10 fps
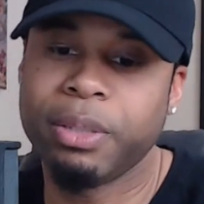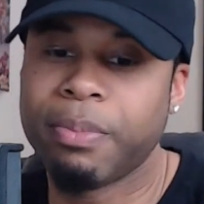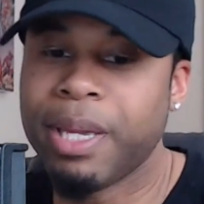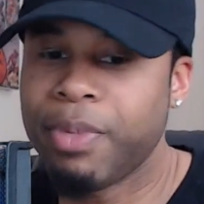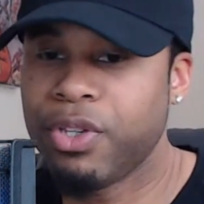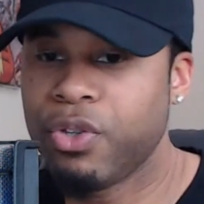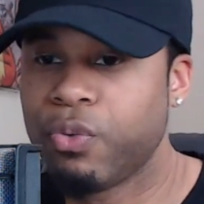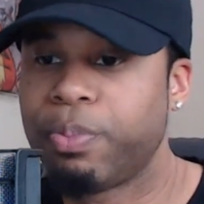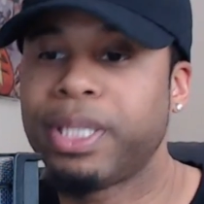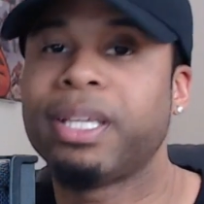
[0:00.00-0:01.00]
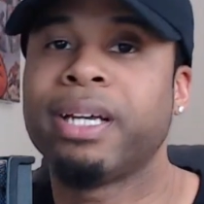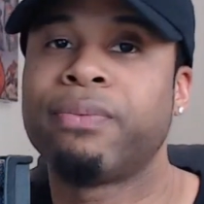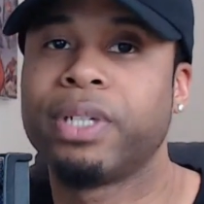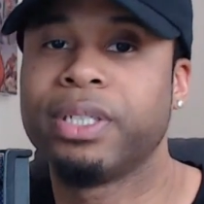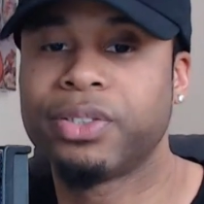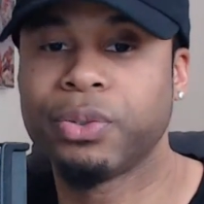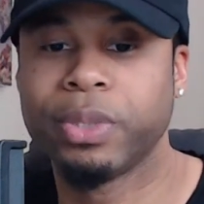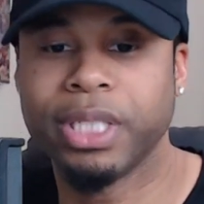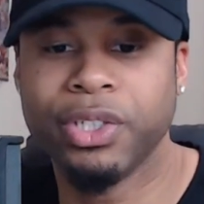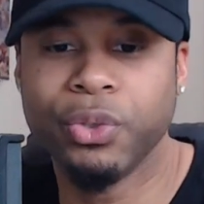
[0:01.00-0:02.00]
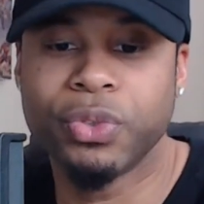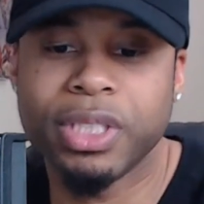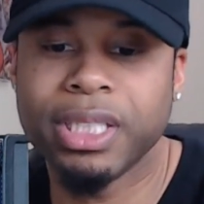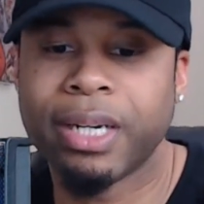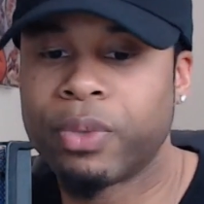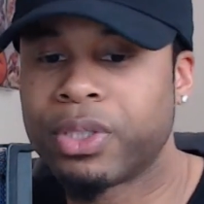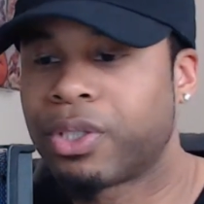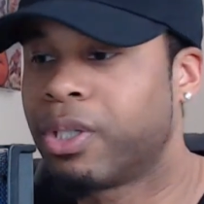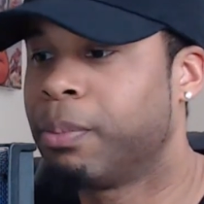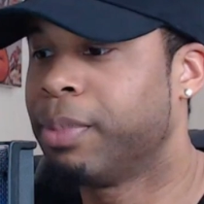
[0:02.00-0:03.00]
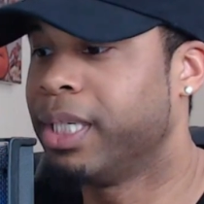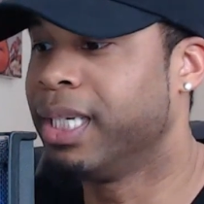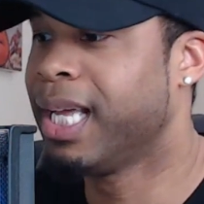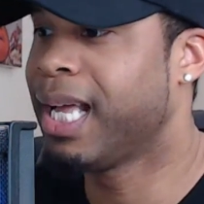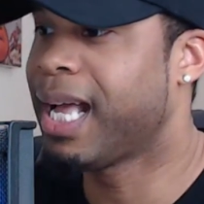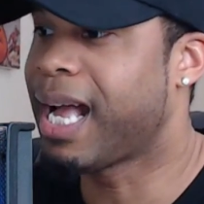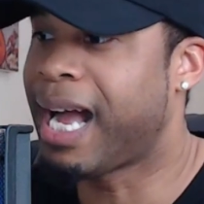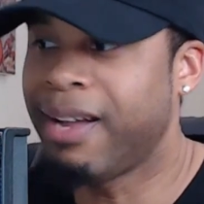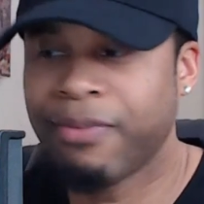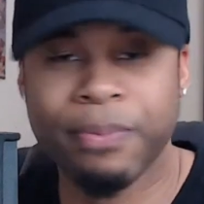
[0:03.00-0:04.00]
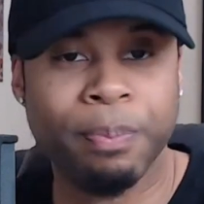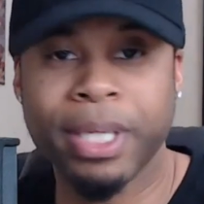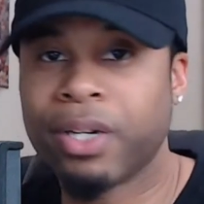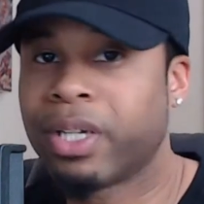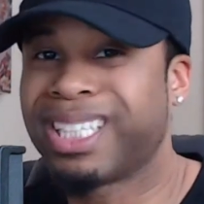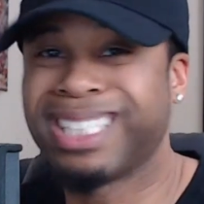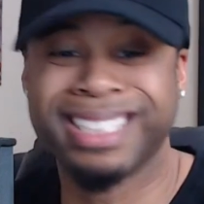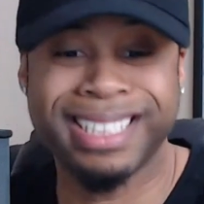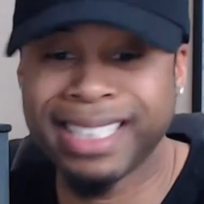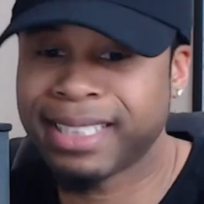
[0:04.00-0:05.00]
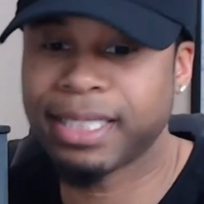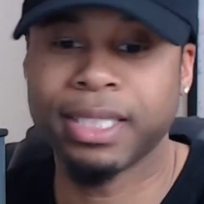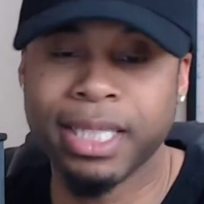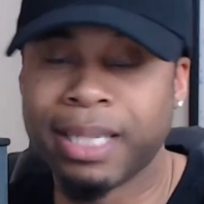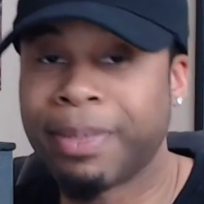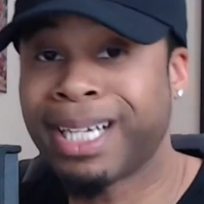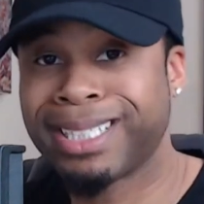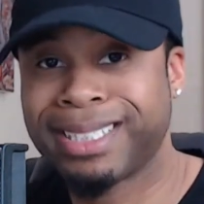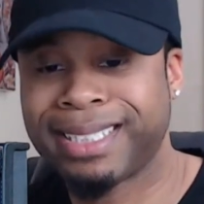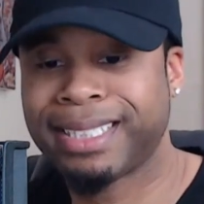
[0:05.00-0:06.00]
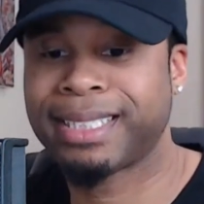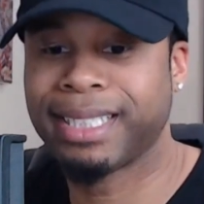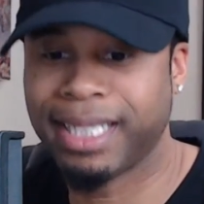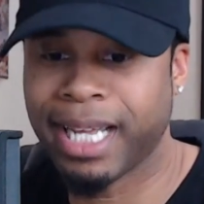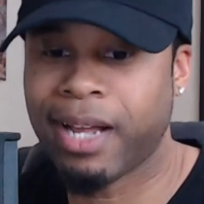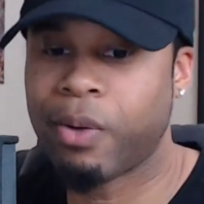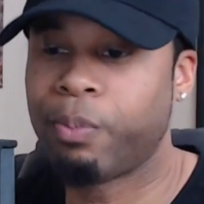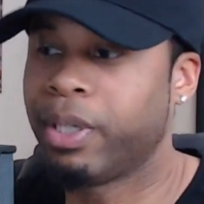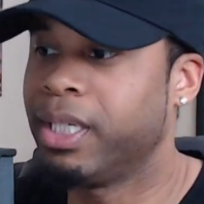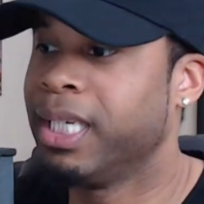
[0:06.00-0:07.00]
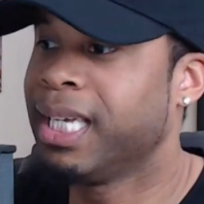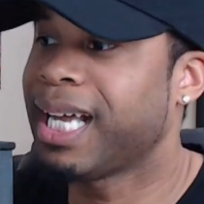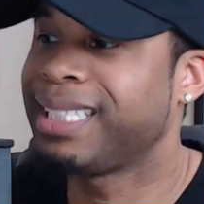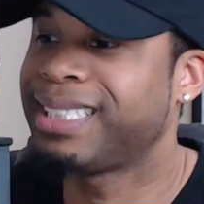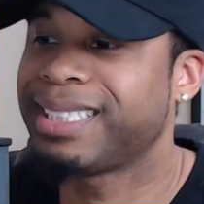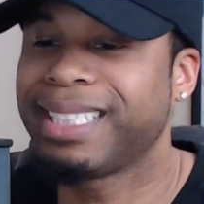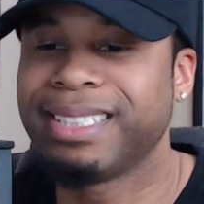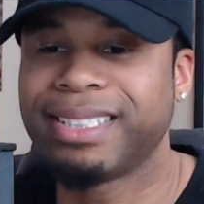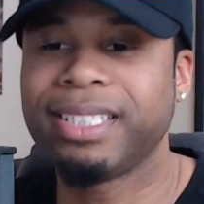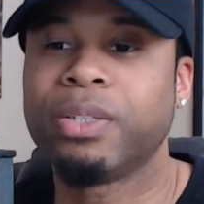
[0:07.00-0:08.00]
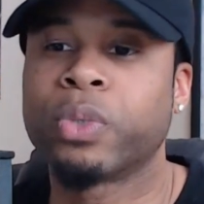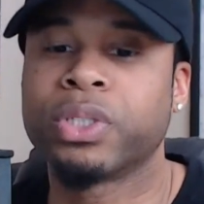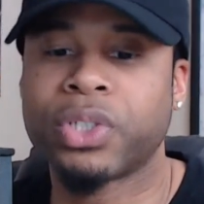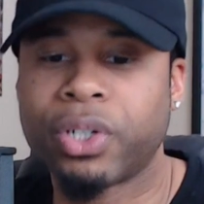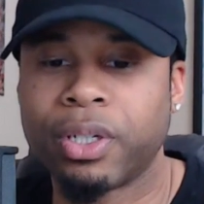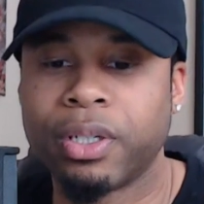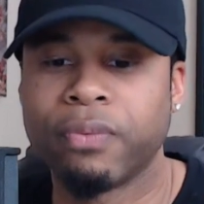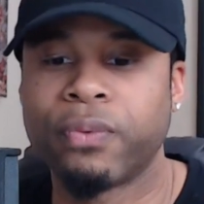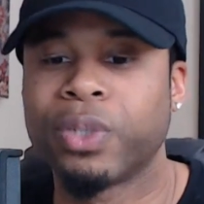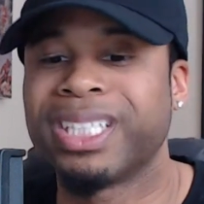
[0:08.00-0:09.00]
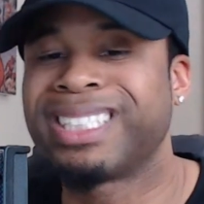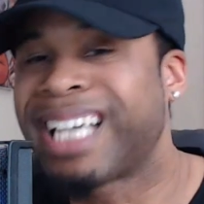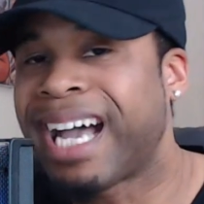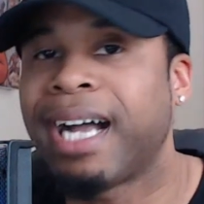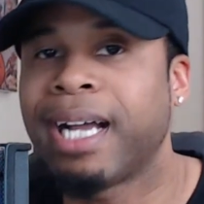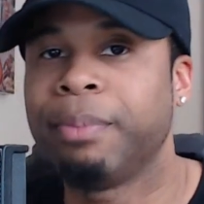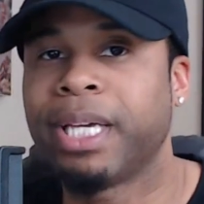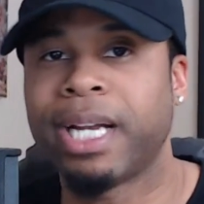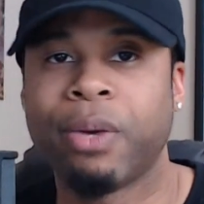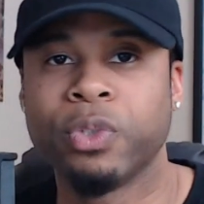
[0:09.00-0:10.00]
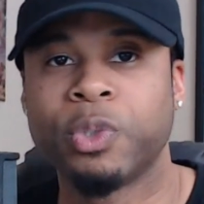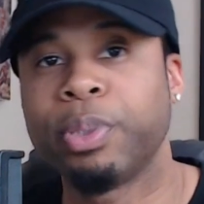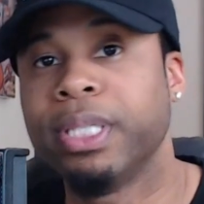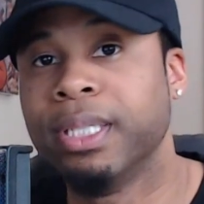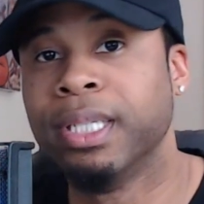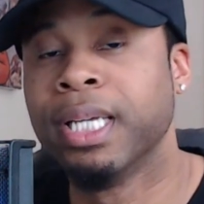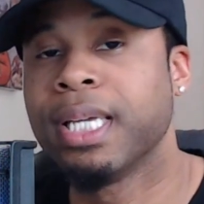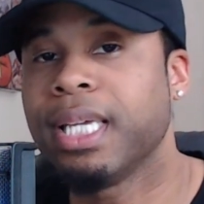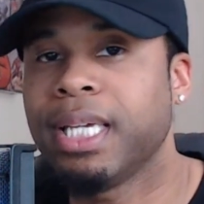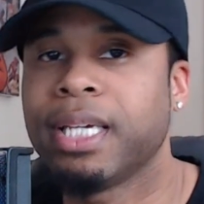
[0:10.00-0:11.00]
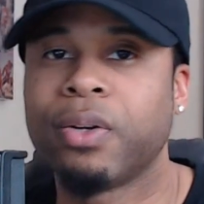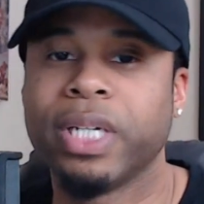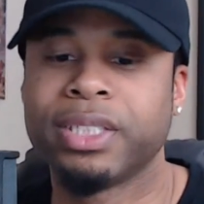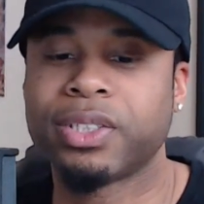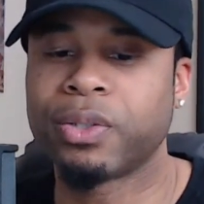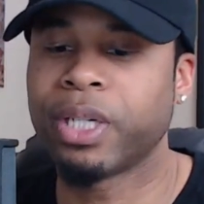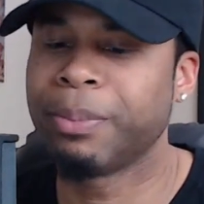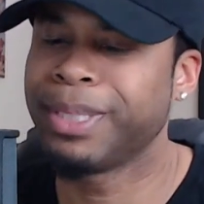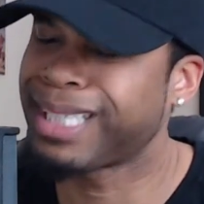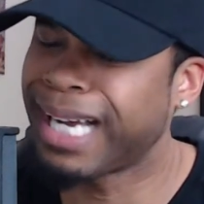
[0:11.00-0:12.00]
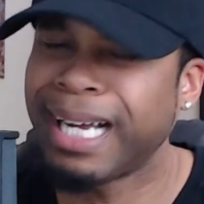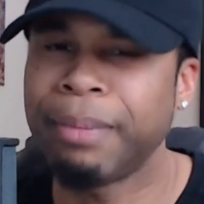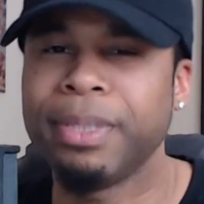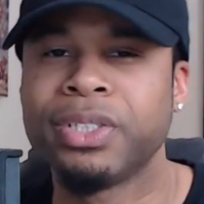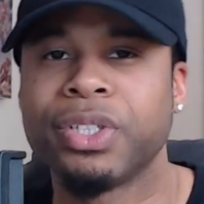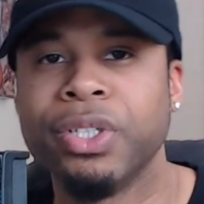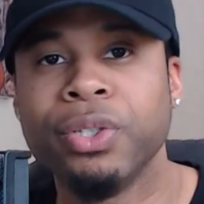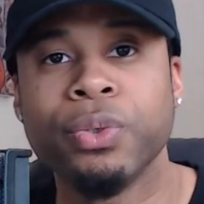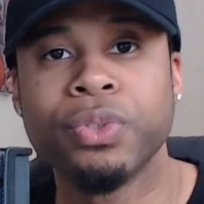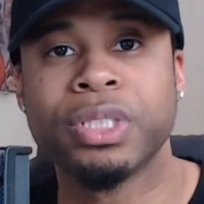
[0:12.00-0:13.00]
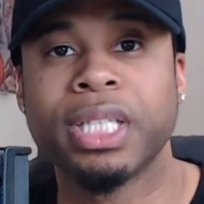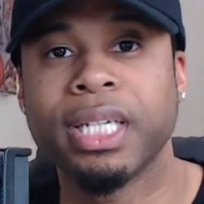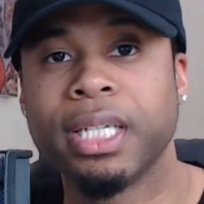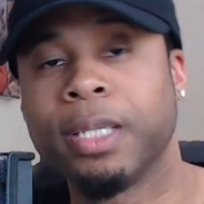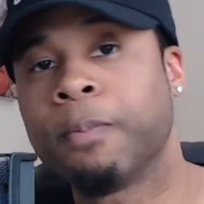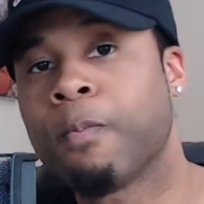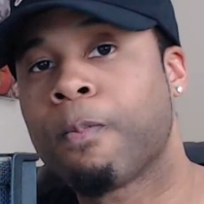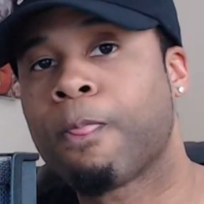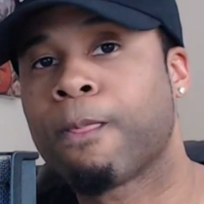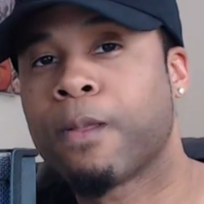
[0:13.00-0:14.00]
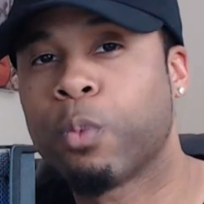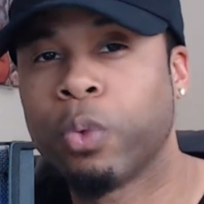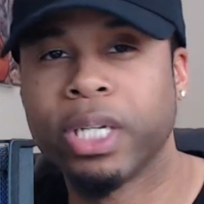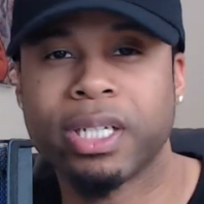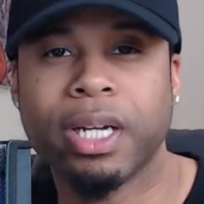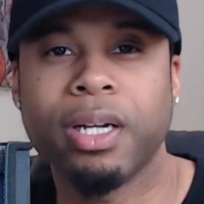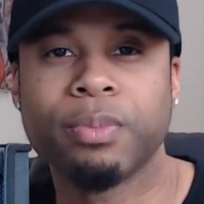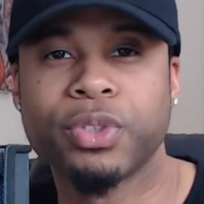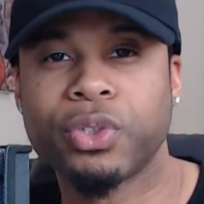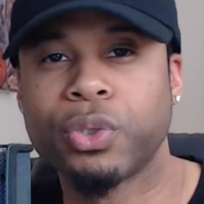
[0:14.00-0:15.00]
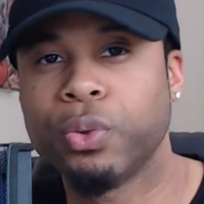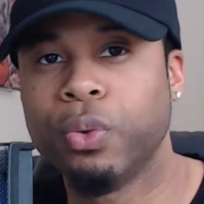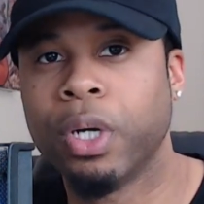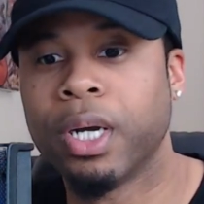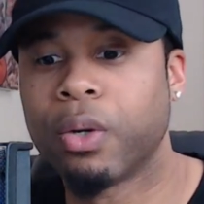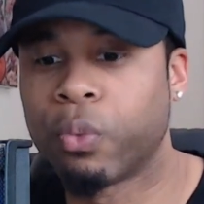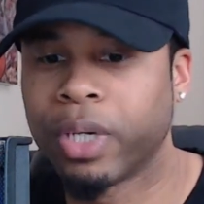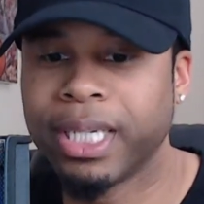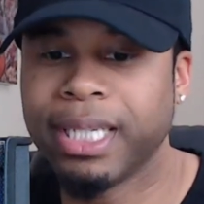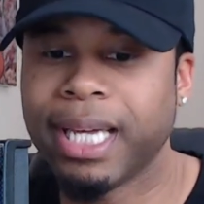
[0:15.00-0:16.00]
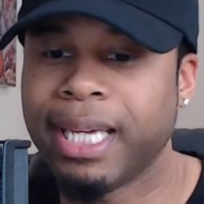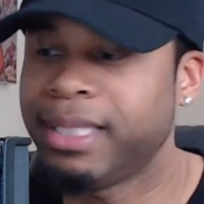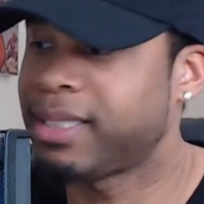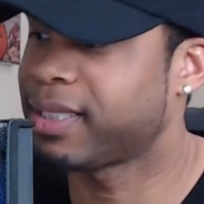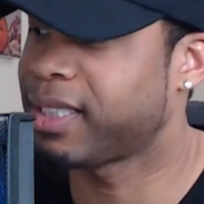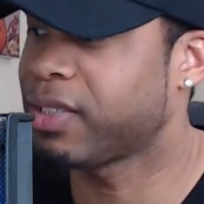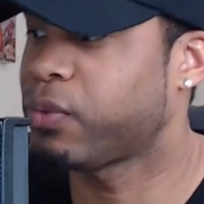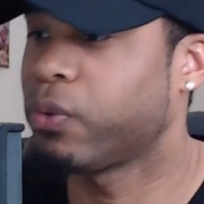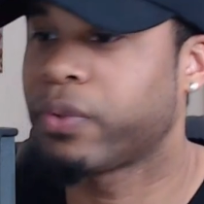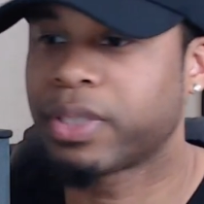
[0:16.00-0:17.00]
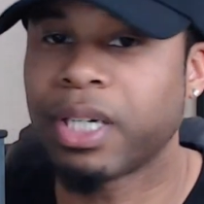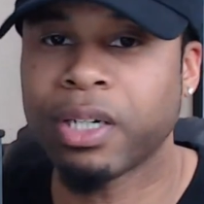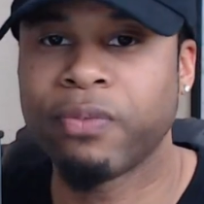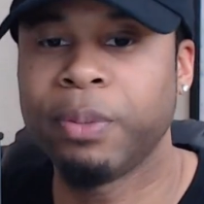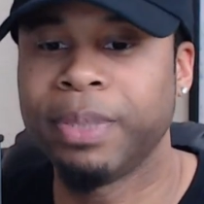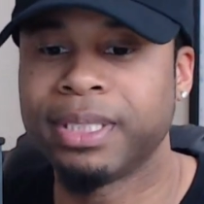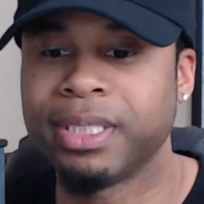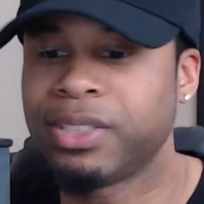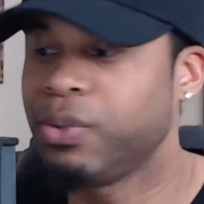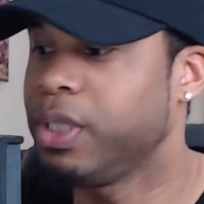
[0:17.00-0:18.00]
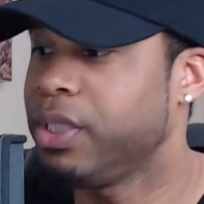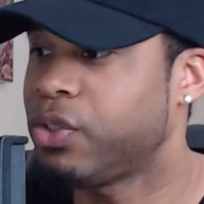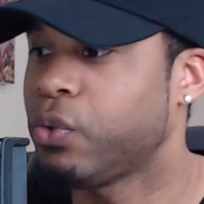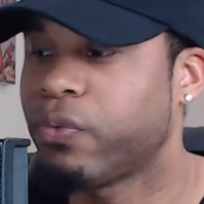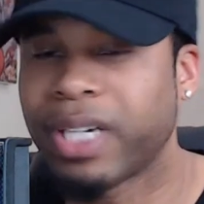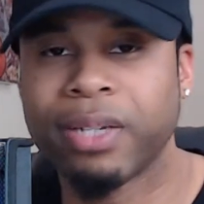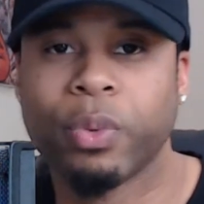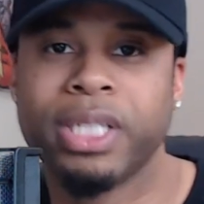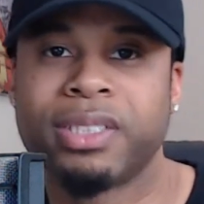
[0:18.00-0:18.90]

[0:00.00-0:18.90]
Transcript: Maybe you put the effort into it and you see that return, but I've been on it consistently. I'm not consistent now, but I just didn't see the return for the time that I was putting in on Instagram. And time is a huge thing when it comes to running a successful photography business. You need to find ways